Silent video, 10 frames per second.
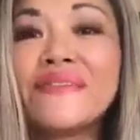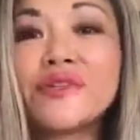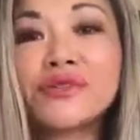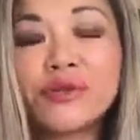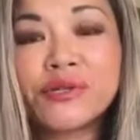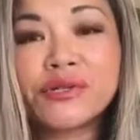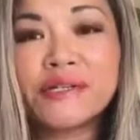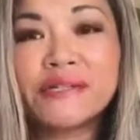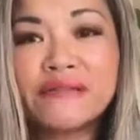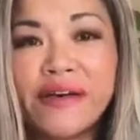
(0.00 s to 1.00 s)
the socially
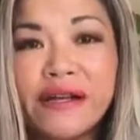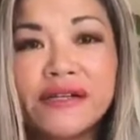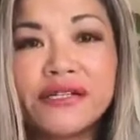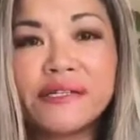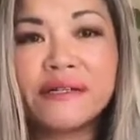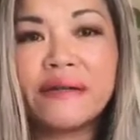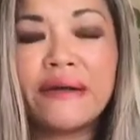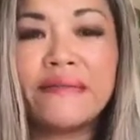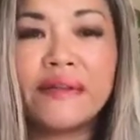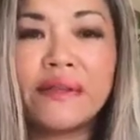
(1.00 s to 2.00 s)
disadvantaged
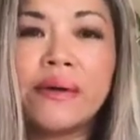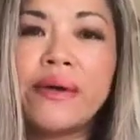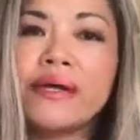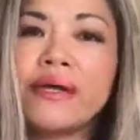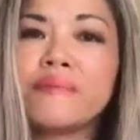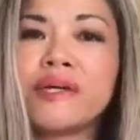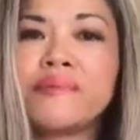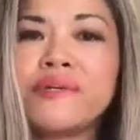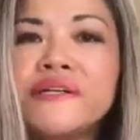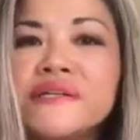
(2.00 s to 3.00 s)
and the low income
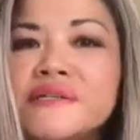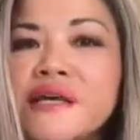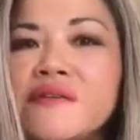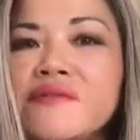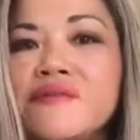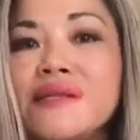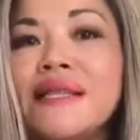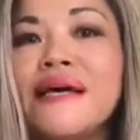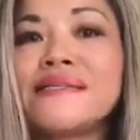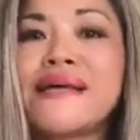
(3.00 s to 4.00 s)
communities have even
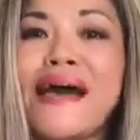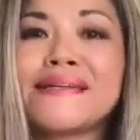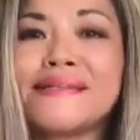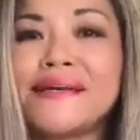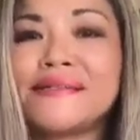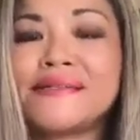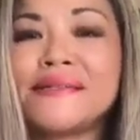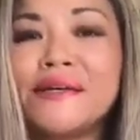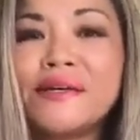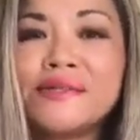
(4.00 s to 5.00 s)
less access
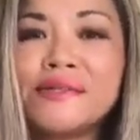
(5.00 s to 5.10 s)
to